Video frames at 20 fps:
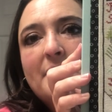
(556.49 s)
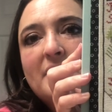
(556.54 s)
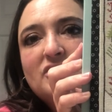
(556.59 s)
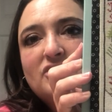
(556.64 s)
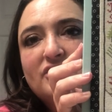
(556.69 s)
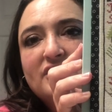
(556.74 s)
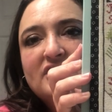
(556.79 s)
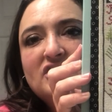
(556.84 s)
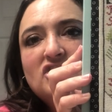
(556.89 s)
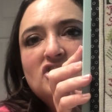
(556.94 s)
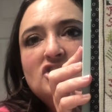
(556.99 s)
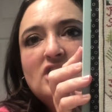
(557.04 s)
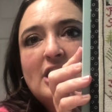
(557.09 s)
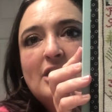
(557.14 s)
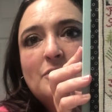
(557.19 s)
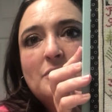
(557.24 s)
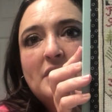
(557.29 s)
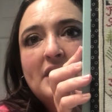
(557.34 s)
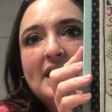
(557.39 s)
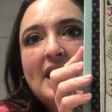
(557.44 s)
So this is
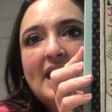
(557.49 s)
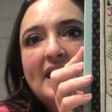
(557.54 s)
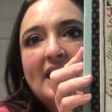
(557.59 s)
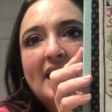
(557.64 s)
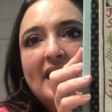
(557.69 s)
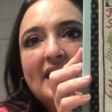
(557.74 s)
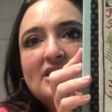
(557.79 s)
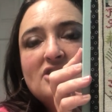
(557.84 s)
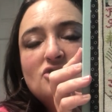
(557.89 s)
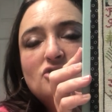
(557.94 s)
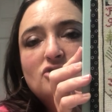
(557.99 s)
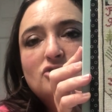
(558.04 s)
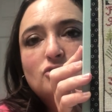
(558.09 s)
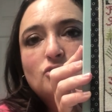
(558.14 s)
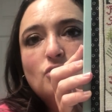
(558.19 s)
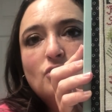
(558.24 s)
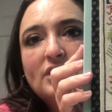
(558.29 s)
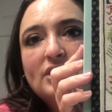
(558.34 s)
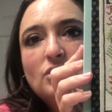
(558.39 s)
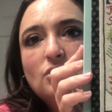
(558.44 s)
January, and I used
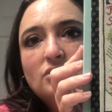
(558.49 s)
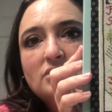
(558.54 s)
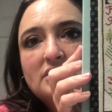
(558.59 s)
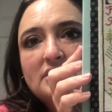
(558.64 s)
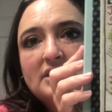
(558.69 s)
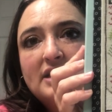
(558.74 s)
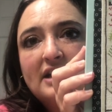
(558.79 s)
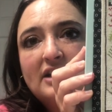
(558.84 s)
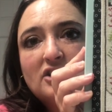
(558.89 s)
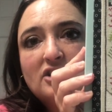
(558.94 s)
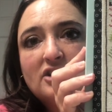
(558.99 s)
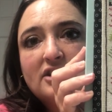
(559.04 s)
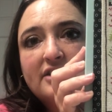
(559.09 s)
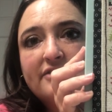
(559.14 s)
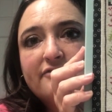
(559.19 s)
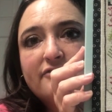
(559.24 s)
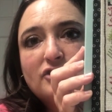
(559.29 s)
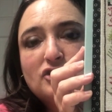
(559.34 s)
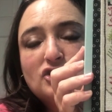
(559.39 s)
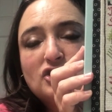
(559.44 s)
Lori Holt's color
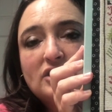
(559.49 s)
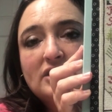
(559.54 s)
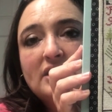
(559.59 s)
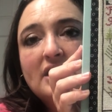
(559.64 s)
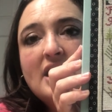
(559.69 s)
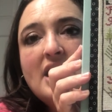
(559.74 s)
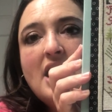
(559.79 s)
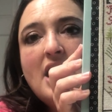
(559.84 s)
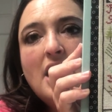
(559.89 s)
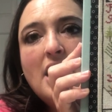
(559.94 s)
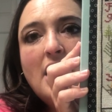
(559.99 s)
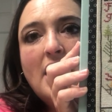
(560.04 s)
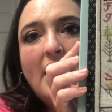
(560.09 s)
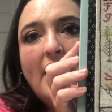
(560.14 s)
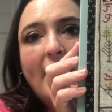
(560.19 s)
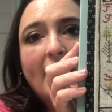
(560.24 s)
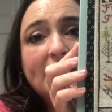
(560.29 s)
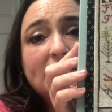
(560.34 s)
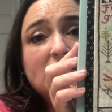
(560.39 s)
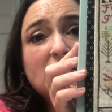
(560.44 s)
conversion,
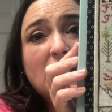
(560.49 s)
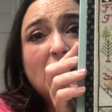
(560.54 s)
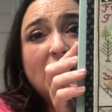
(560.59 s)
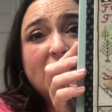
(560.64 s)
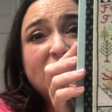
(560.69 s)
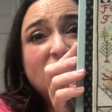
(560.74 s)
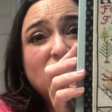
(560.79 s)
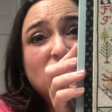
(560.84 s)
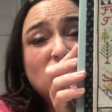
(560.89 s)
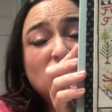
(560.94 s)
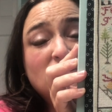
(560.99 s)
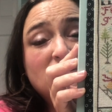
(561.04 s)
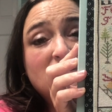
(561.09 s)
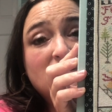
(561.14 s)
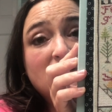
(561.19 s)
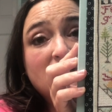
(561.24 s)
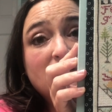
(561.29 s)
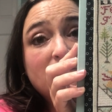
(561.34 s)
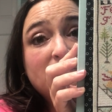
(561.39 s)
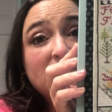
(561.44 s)
and it's just
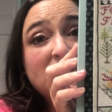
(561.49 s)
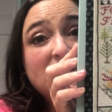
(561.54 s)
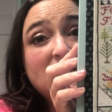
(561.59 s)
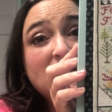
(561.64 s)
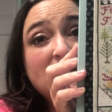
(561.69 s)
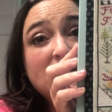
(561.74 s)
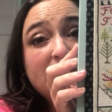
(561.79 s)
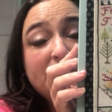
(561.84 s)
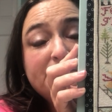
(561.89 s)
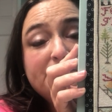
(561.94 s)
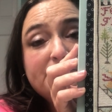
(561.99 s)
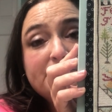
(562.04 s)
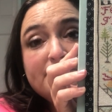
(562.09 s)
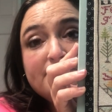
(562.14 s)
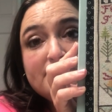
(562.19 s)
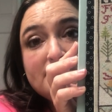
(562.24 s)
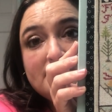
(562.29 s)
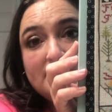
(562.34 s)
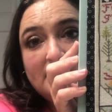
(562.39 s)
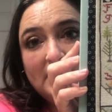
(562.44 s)
DMC.
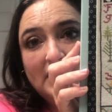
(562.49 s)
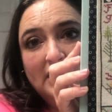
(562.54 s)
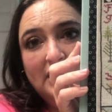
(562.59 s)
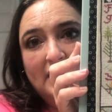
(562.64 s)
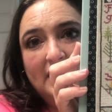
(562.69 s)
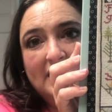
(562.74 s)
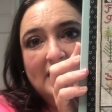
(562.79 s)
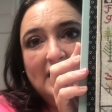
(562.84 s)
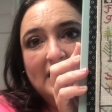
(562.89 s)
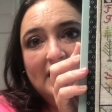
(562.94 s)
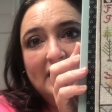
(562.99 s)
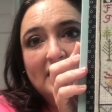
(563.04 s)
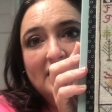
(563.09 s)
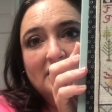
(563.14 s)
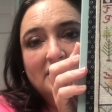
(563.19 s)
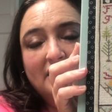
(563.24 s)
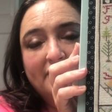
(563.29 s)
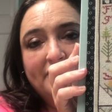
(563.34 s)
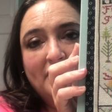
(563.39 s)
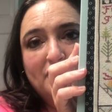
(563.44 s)
And I
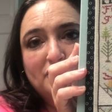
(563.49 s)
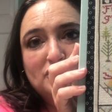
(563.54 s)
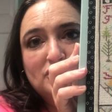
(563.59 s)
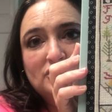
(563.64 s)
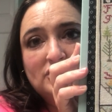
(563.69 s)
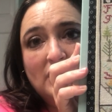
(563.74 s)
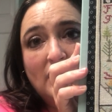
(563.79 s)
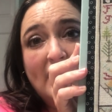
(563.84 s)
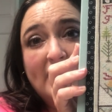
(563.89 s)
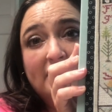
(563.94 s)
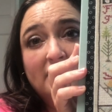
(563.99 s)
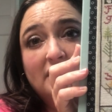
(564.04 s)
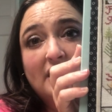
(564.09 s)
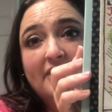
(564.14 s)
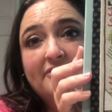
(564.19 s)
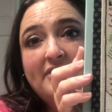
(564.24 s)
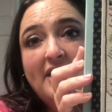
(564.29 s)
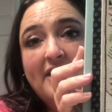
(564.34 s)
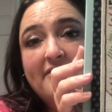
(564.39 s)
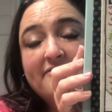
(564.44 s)
love how it turned out. I love
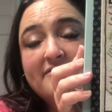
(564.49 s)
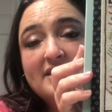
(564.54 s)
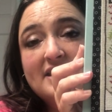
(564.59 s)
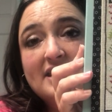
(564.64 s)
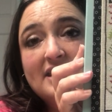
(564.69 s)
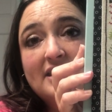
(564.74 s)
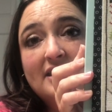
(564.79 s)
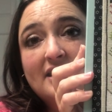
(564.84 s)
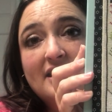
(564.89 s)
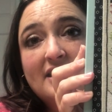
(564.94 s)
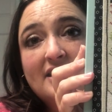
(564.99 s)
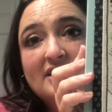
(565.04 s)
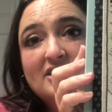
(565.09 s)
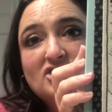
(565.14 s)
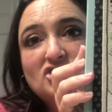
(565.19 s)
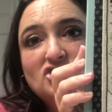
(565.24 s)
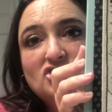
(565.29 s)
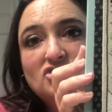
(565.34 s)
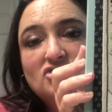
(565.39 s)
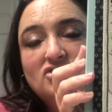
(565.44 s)
having
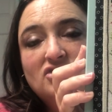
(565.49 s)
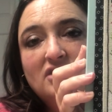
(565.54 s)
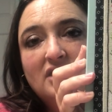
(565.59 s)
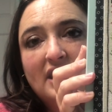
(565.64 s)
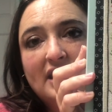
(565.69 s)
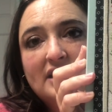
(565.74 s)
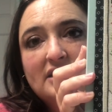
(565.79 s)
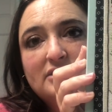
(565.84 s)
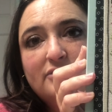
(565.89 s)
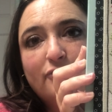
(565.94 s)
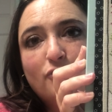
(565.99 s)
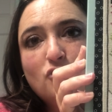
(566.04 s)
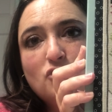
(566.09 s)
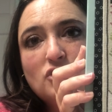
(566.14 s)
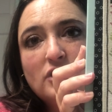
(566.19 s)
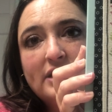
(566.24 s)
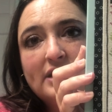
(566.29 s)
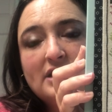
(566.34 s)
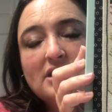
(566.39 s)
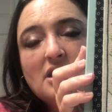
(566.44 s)
things
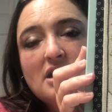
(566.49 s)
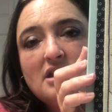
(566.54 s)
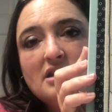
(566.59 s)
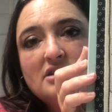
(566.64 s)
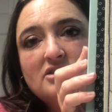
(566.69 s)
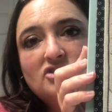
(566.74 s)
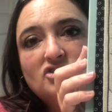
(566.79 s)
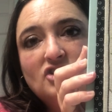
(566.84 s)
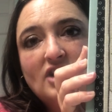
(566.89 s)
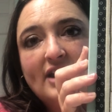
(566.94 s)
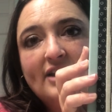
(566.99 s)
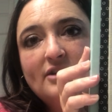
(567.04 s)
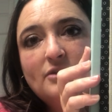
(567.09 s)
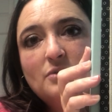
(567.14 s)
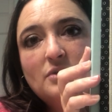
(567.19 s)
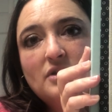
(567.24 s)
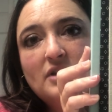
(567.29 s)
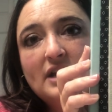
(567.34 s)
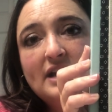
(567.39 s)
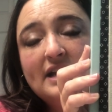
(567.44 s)
for
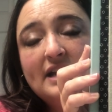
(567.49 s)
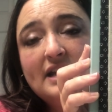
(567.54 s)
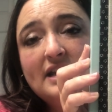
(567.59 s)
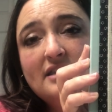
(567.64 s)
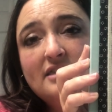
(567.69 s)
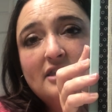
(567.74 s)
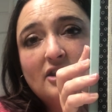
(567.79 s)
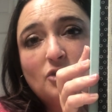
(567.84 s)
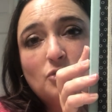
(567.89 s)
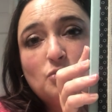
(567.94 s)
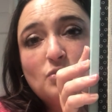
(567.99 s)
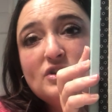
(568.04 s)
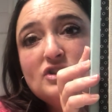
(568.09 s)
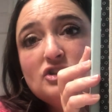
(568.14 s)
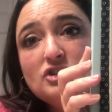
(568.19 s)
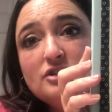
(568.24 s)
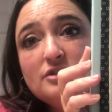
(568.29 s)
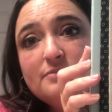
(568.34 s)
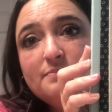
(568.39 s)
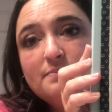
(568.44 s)
January that are
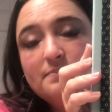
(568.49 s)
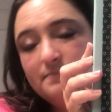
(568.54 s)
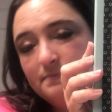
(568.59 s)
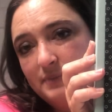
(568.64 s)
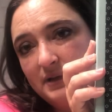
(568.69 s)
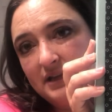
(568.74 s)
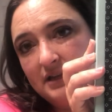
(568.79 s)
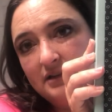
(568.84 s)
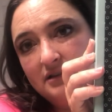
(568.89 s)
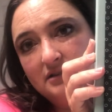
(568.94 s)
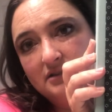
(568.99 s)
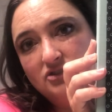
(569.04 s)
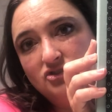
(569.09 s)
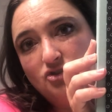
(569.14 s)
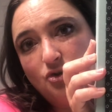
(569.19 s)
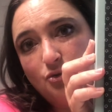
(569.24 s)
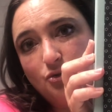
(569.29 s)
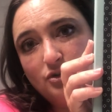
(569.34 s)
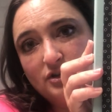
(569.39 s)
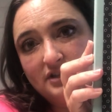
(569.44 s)
winter, but no
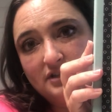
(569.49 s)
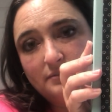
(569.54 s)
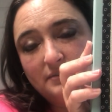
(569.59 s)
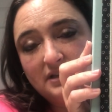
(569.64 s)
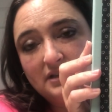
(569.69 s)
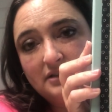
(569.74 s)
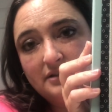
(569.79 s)
Christmas.